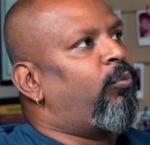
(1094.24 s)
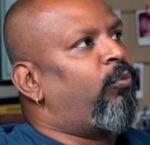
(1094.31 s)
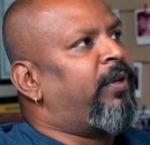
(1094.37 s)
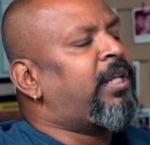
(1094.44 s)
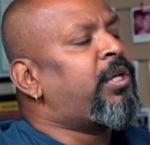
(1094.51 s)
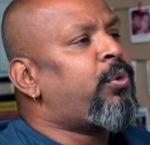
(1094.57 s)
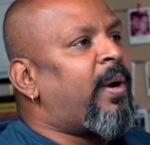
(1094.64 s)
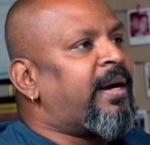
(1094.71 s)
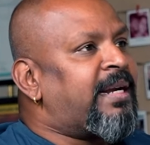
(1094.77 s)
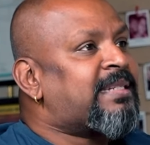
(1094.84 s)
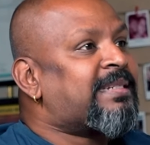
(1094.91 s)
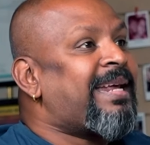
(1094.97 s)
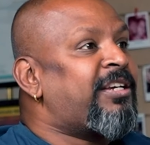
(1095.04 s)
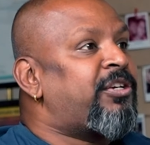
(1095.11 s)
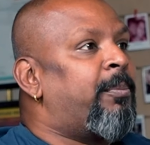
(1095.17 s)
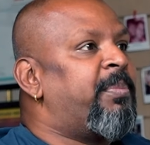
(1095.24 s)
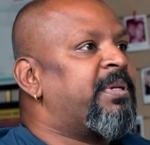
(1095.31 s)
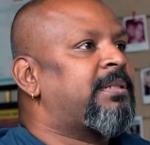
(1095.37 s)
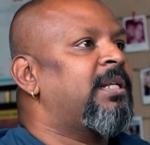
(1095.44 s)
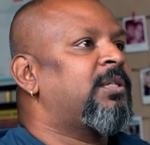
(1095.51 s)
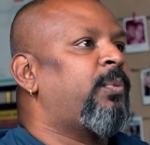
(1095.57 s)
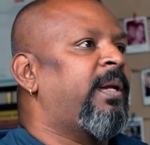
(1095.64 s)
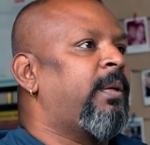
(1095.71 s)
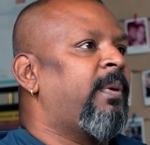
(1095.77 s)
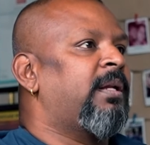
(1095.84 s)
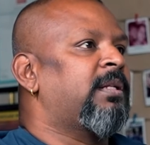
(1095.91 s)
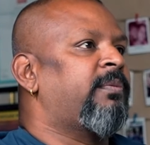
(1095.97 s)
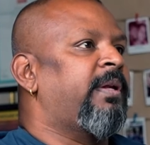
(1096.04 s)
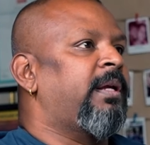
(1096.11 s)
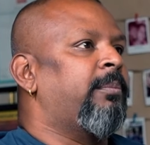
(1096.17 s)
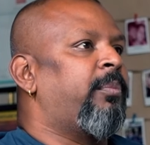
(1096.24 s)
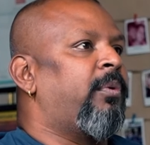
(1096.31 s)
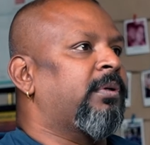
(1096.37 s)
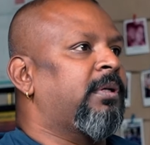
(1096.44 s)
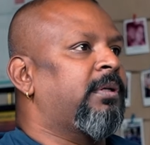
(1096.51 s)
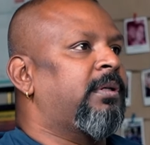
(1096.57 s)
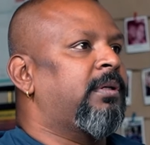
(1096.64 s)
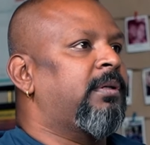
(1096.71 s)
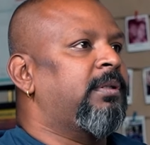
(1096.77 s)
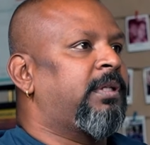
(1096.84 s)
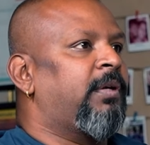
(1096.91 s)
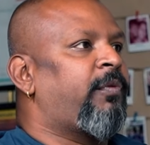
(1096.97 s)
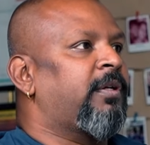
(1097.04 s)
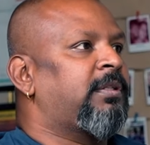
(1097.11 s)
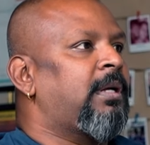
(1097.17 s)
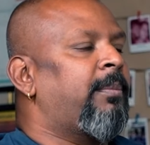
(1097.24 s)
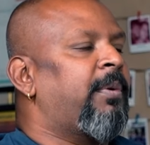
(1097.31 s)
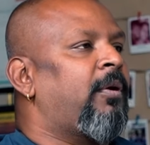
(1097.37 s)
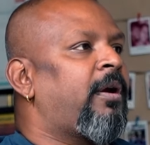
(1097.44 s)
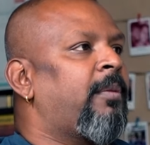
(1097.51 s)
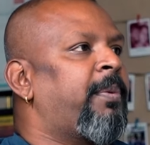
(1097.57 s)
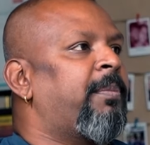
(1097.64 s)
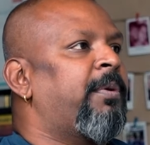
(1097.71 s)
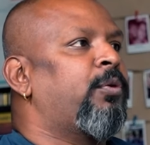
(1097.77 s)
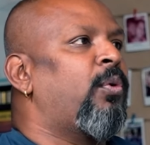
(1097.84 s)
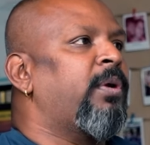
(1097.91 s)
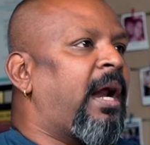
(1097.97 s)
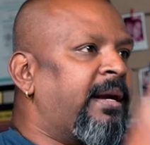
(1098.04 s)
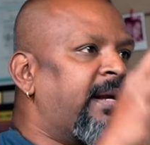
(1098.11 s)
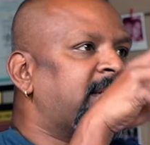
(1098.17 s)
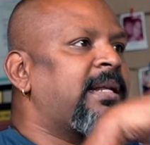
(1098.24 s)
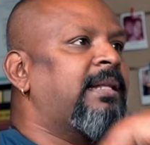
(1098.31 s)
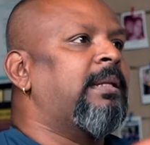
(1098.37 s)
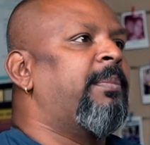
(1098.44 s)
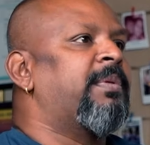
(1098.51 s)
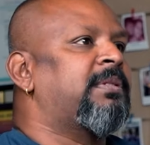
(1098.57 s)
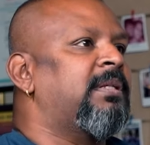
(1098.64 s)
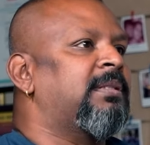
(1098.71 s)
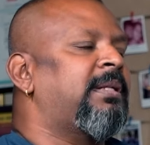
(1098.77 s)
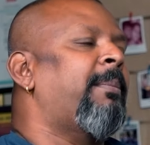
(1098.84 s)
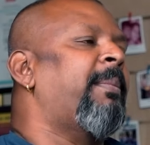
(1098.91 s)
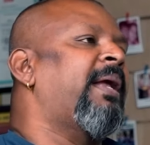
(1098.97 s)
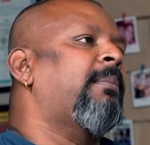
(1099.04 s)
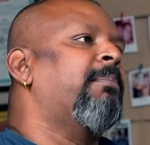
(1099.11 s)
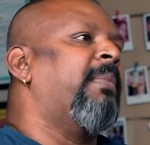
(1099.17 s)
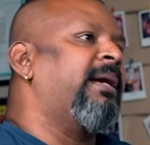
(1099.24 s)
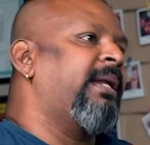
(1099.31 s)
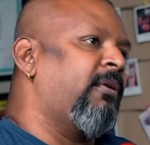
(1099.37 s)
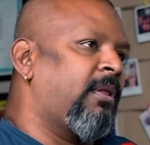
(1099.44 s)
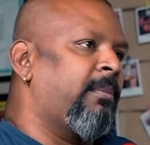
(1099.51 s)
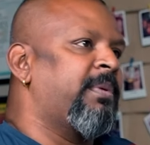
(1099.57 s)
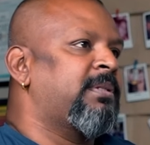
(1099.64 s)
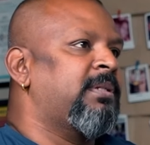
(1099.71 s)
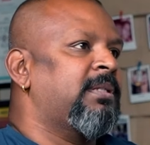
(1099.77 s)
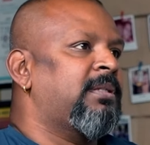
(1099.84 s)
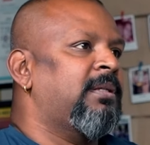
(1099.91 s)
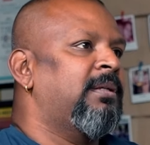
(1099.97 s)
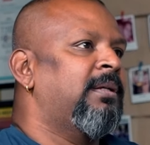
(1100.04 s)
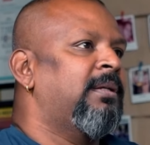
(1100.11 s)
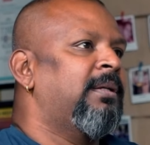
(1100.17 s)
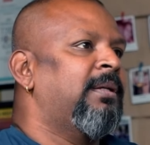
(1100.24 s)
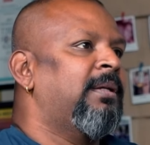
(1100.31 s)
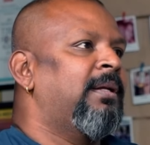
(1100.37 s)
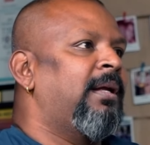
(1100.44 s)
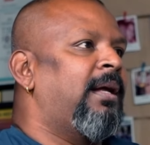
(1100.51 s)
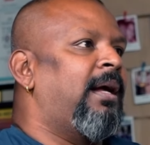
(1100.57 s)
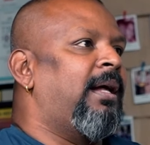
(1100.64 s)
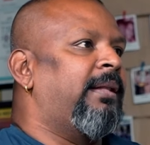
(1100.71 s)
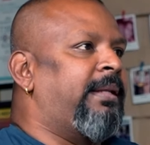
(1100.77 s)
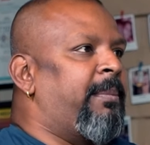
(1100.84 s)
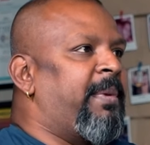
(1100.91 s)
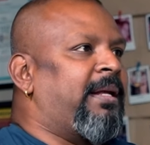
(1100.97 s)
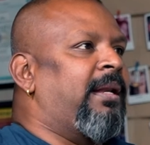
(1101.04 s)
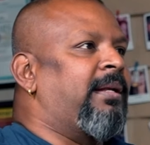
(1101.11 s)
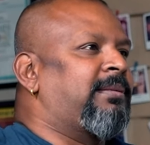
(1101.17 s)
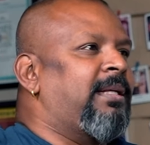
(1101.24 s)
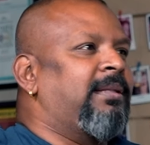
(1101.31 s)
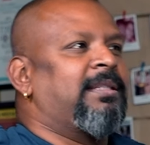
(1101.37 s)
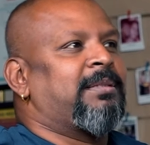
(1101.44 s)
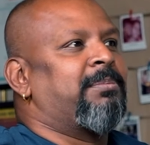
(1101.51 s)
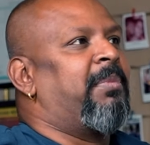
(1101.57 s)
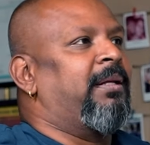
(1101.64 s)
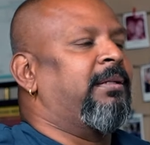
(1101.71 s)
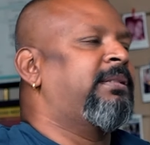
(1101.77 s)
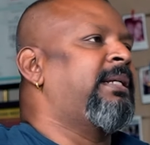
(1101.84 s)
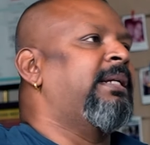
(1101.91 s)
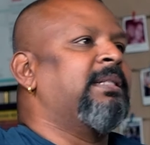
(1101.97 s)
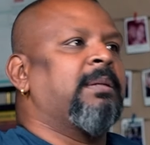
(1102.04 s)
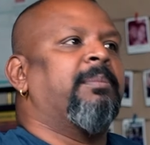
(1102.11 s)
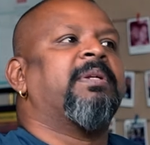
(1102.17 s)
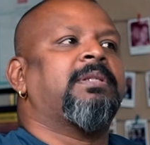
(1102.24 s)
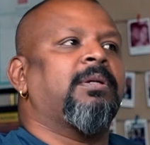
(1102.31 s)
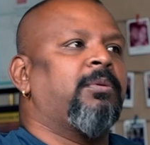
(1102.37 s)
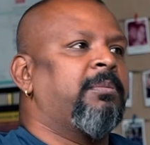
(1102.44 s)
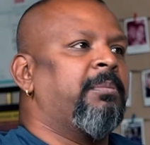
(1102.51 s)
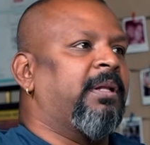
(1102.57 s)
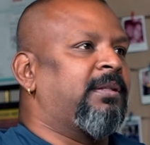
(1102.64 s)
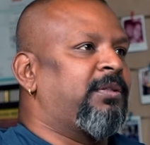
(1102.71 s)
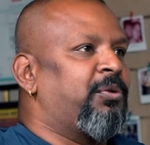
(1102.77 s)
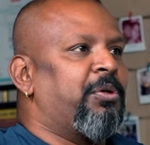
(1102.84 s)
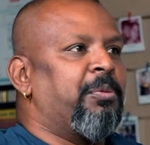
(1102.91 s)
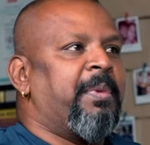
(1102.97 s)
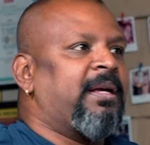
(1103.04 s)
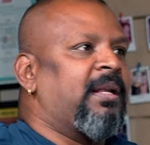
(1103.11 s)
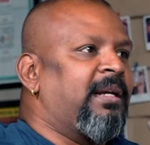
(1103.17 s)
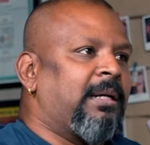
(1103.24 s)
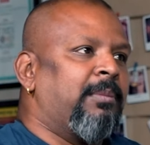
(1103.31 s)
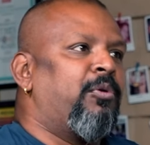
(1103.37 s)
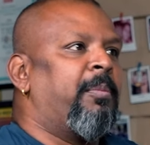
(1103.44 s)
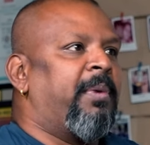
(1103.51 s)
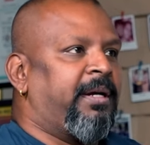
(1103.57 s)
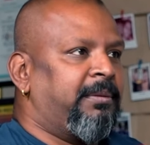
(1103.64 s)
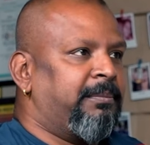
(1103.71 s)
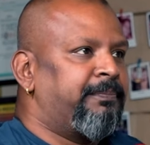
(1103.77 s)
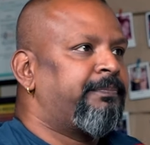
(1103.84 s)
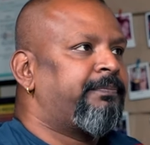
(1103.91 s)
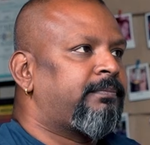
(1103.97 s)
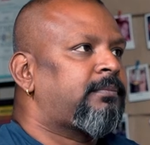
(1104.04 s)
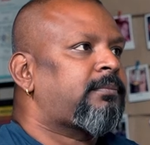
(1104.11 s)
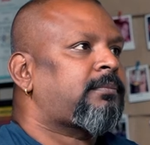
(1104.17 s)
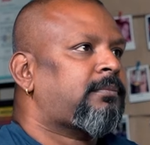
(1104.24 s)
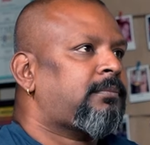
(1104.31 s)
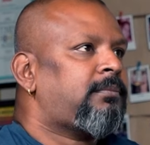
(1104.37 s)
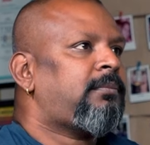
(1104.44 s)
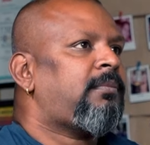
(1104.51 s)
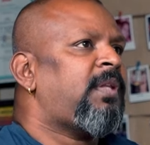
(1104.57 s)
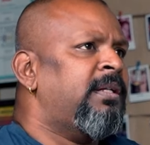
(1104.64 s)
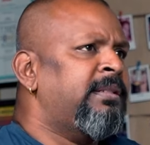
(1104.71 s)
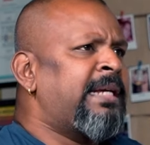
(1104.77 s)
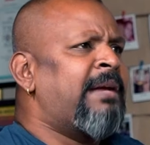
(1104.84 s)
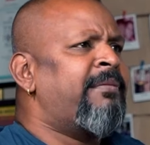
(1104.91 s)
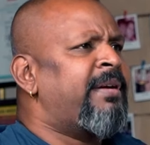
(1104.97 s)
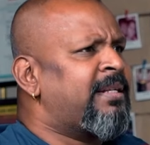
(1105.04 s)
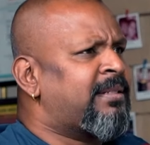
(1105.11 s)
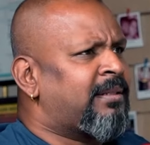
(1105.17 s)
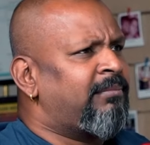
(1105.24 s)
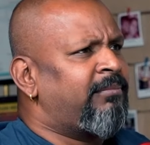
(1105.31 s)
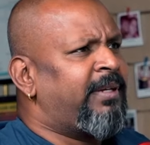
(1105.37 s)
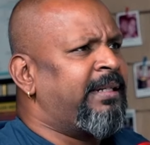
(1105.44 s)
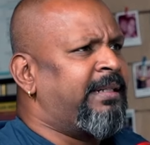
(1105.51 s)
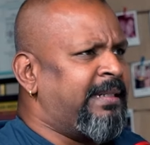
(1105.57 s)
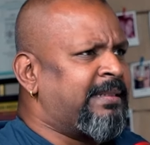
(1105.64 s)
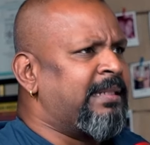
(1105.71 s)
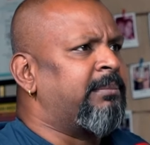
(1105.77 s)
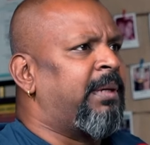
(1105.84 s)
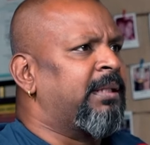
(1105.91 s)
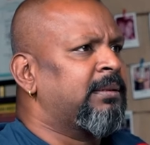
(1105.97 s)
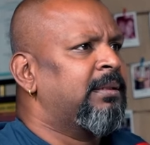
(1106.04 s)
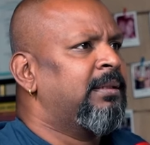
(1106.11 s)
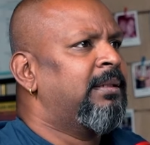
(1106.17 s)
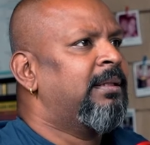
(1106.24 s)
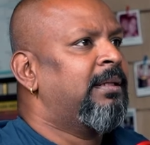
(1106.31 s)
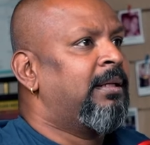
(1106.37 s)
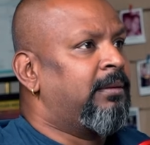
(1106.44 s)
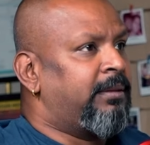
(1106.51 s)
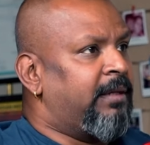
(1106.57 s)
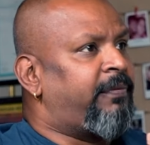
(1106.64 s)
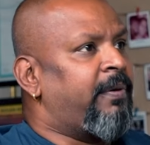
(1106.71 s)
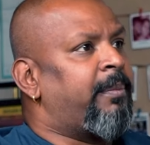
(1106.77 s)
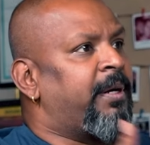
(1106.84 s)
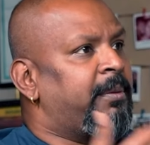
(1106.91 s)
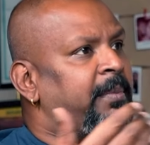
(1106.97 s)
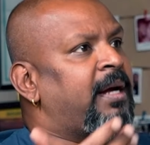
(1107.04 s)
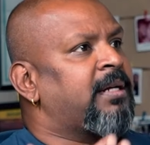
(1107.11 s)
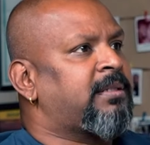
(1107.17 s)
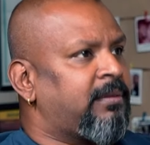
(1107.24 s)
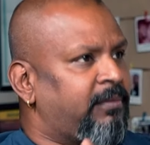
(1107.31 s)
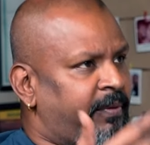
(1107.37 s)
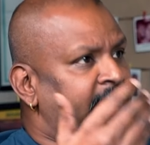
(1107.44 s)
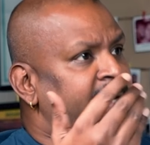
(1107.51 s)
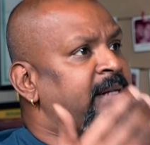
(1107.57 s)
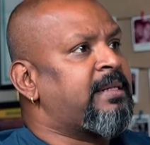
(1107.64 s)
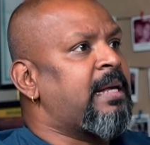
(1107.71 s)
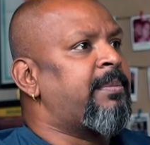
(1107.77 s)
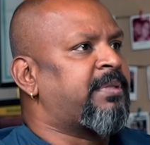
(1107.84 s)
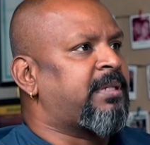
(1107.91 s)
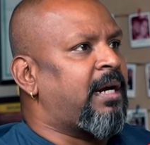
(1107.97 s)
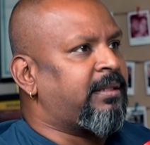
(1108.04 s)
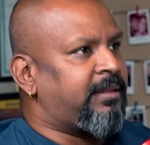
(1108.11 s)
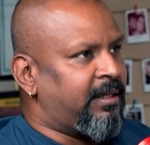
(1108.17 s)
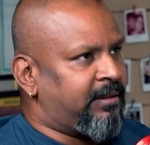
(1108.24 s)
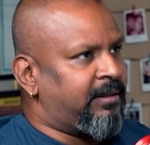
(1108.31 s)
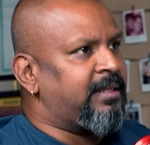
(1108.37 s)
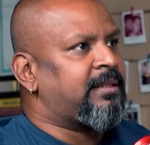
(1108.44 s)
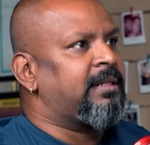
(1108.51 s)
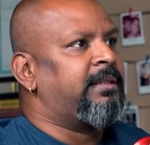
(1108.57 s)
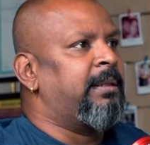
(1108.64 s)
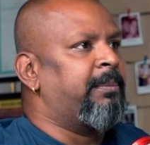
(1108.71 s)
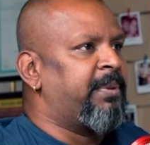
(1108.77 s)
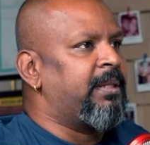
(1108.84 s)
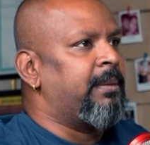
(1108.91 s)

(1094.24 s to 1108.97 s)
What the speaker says: whether you understand your business very well is very important. See, for example, a lot of people don't understand their business. They make money out of the business. They make, like, say, this month. See, December is a good month, so you make a little more money. January is a very decent month. Then February, March, exams start, then there's a dip